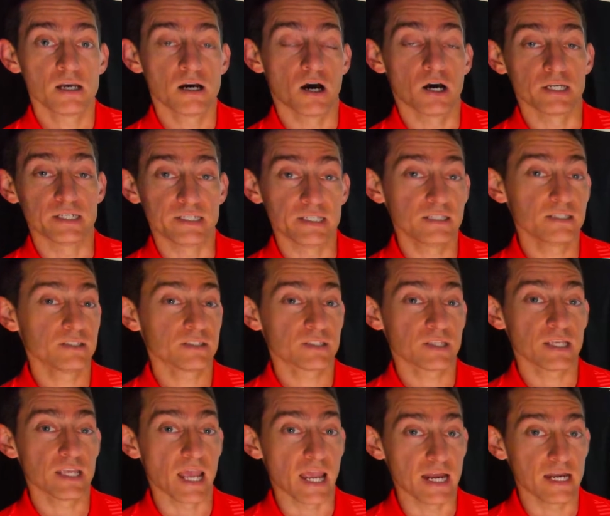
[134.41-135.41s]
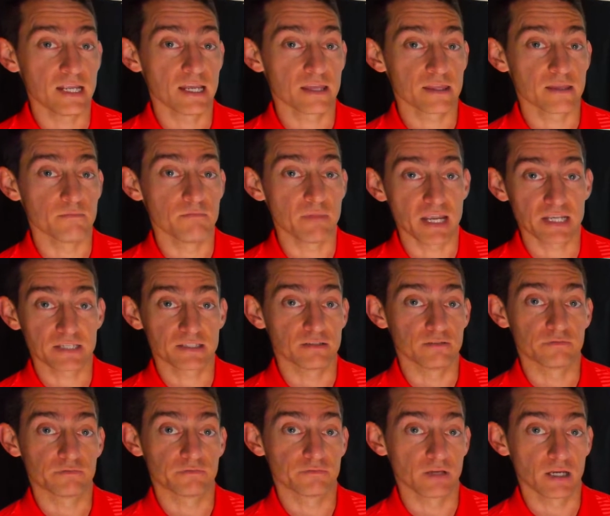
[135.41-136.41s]
I didn't see any other
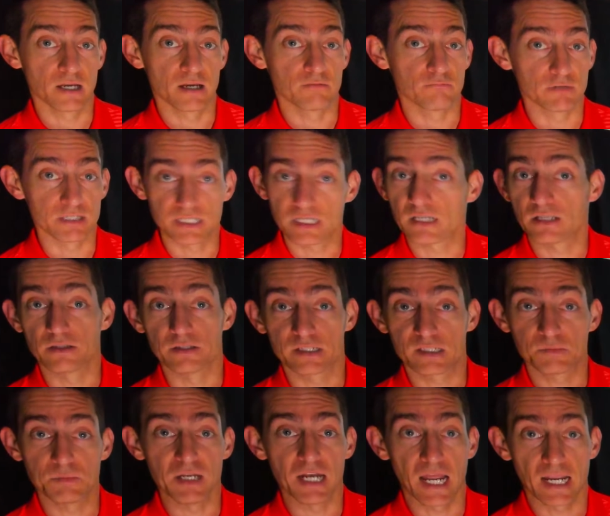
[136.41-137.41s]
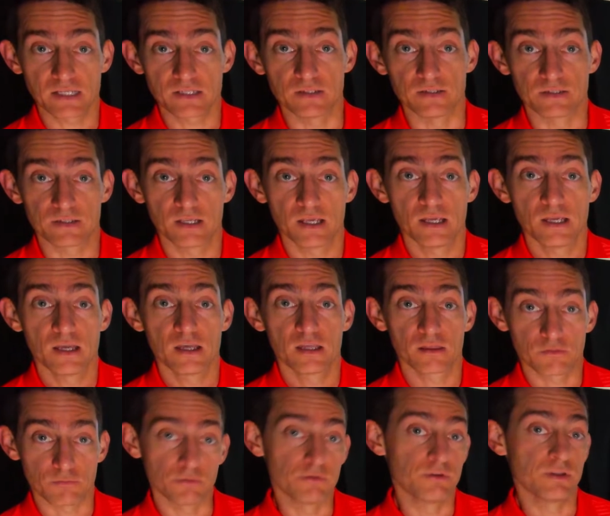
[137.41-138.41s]
massive, ridiculous spin axes
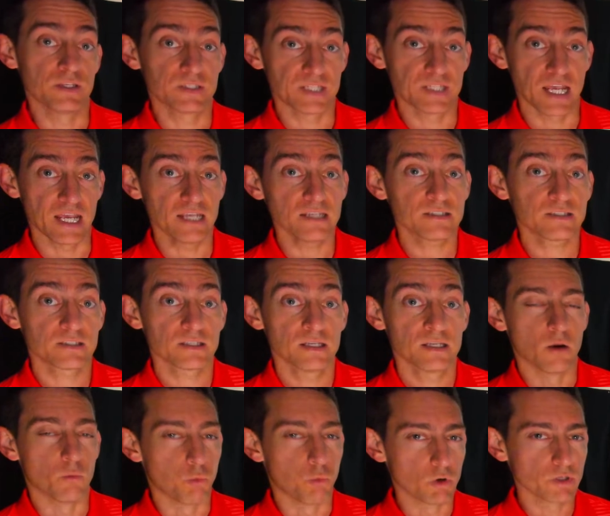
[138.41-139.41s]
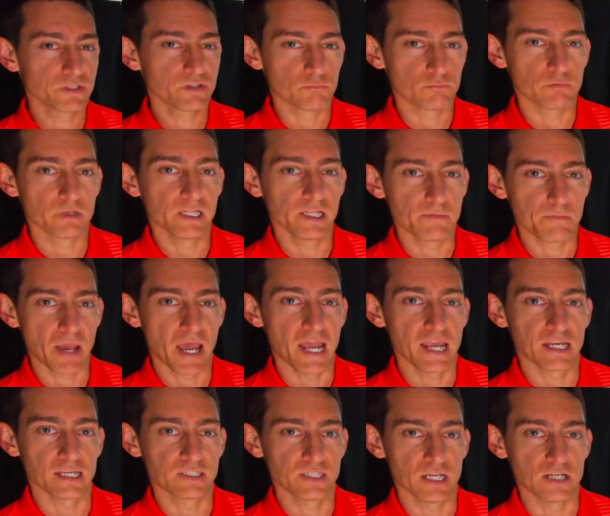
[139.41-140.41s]
through this test. I wasn't really
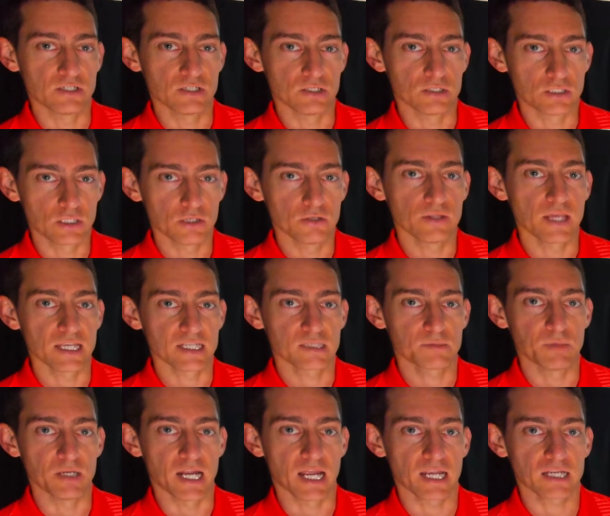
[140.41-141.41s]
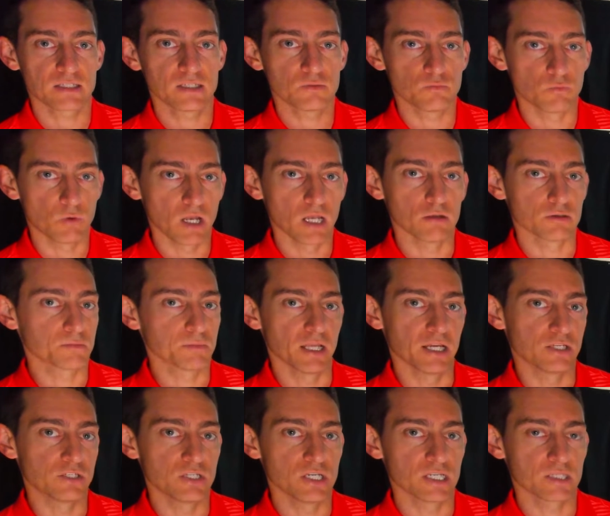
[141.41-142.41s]
paying attention to that spin axis while I was
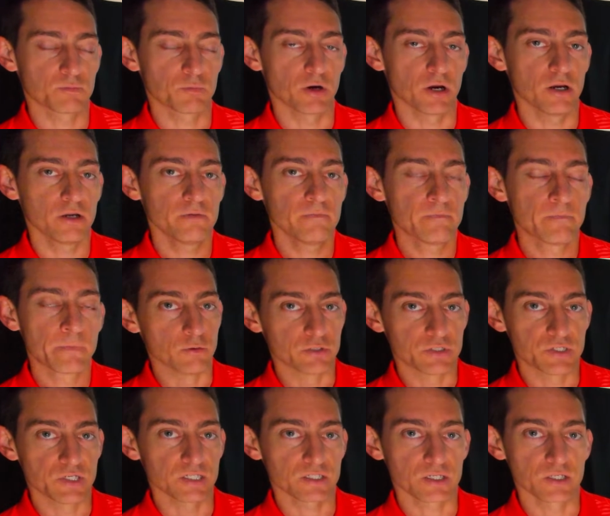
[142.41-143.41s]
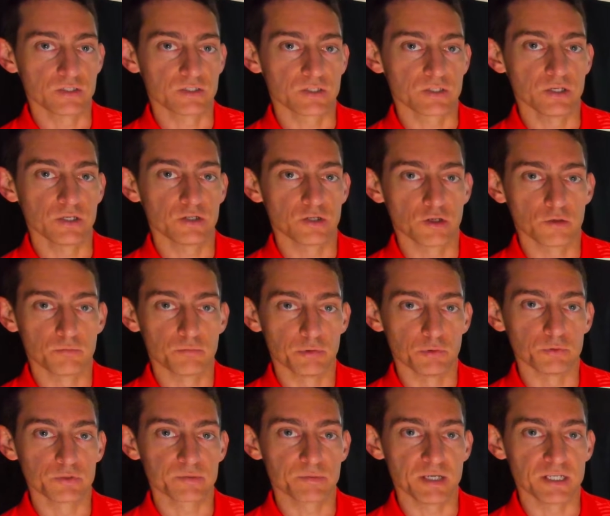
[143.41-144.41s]
playing GS Pro. I was just concerned on
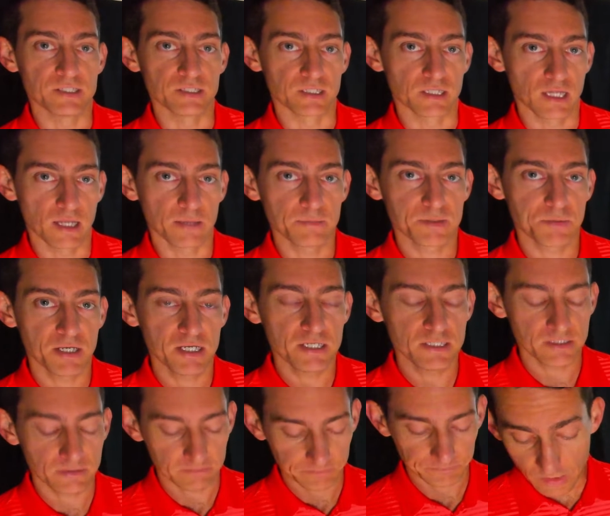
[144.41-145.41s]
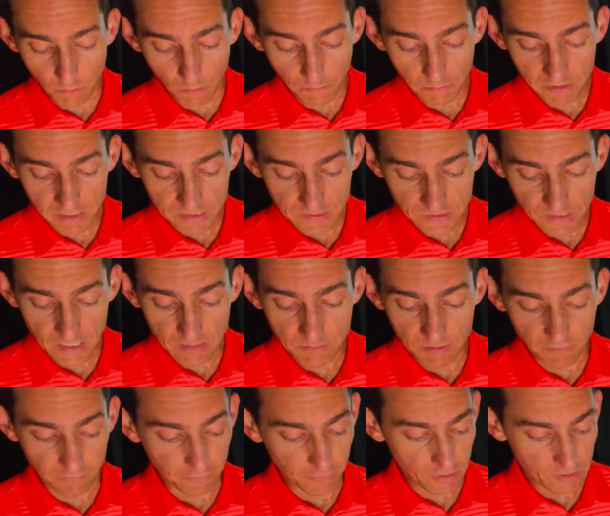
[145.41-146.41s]
ball speeds and club speeds. So what we can see
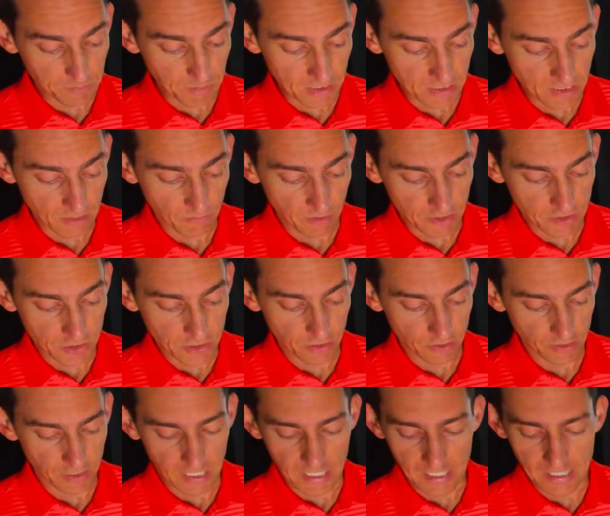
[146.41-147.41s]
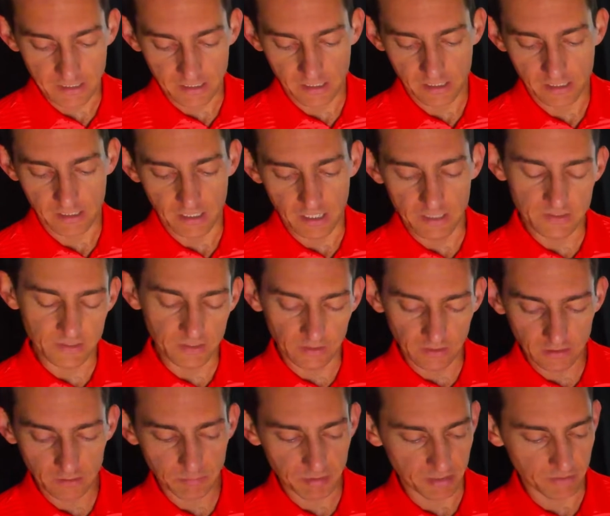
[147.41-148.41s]
with the first pitching wedge shot, and it's a
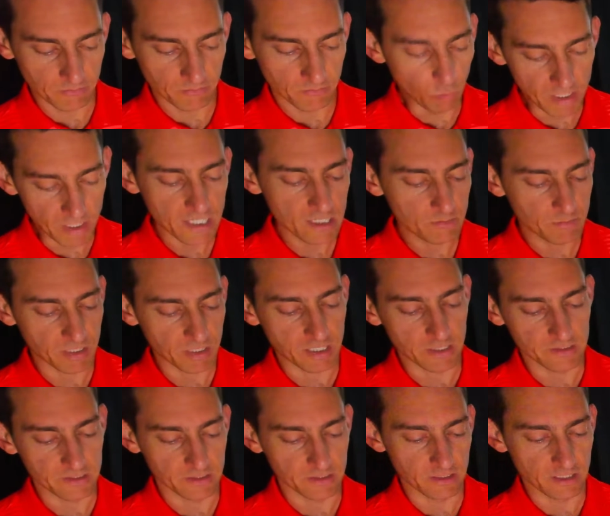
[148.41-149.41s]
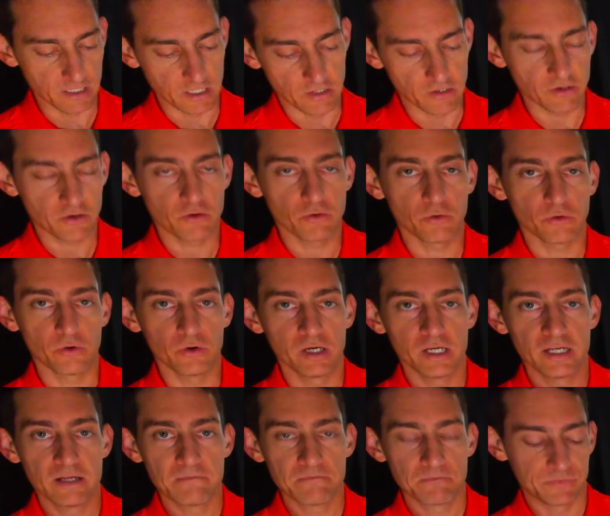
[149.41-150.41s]
little bit weird because the Uneekor
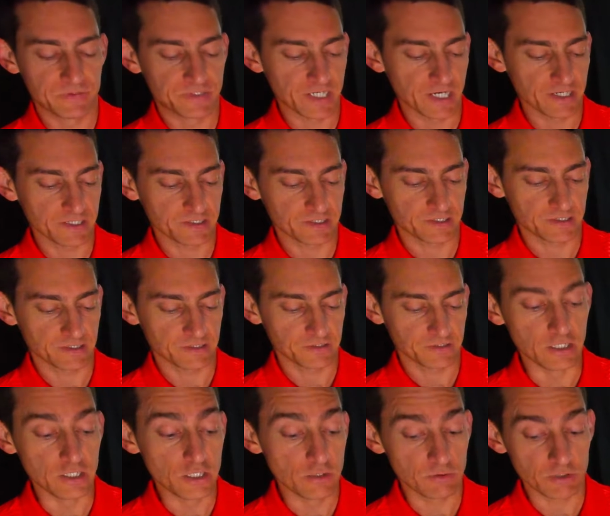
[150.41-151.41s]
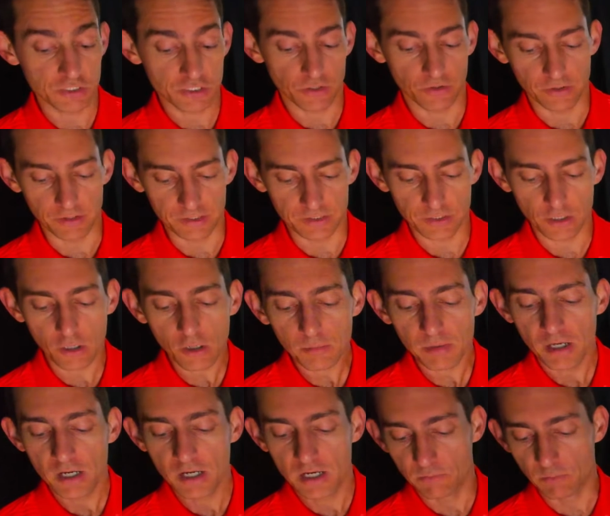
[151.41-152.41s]
does the newest shot at the
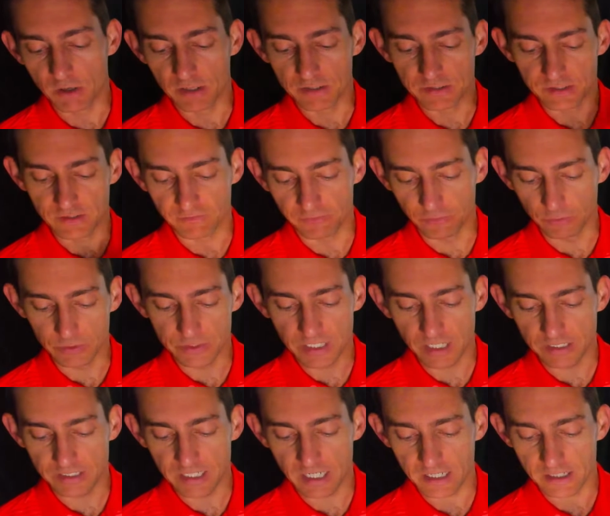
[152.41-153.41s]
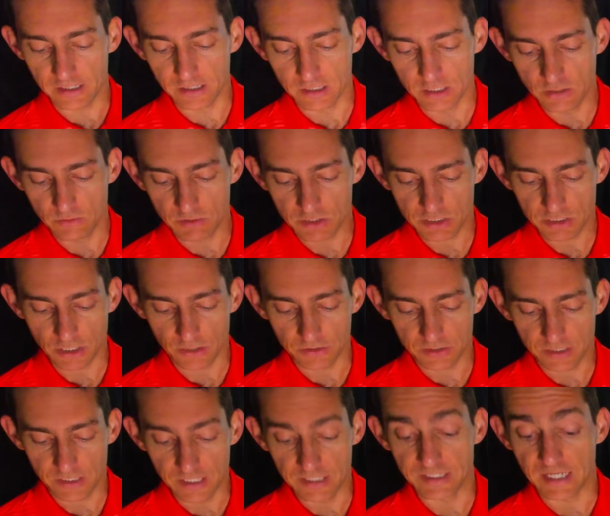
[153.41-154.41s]
top, whereas the Foresight data, the newest
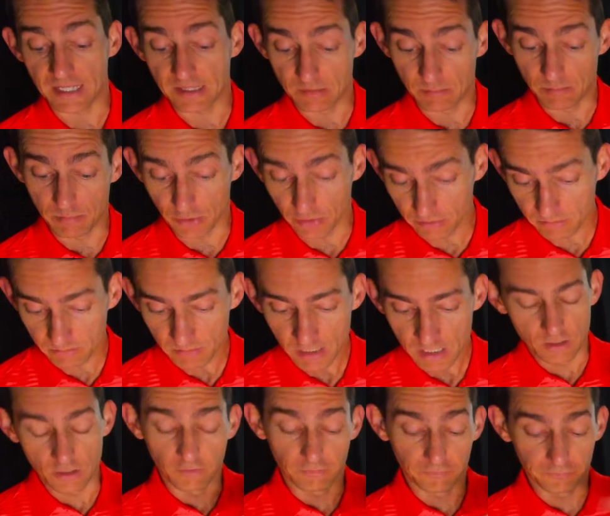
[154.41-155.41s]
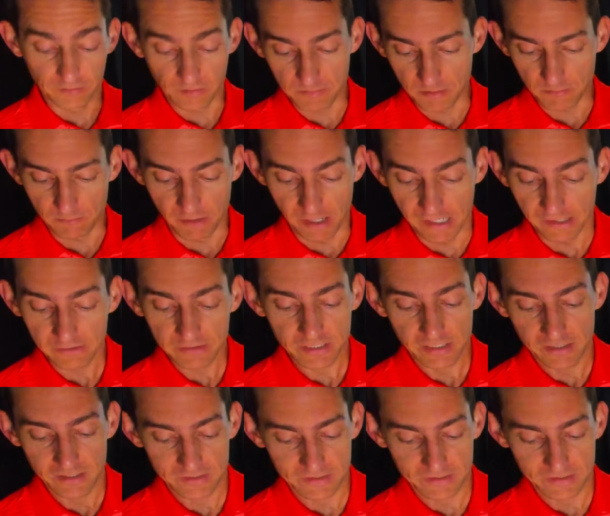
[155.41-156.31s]
shot is at the bottom. You got to flip them around.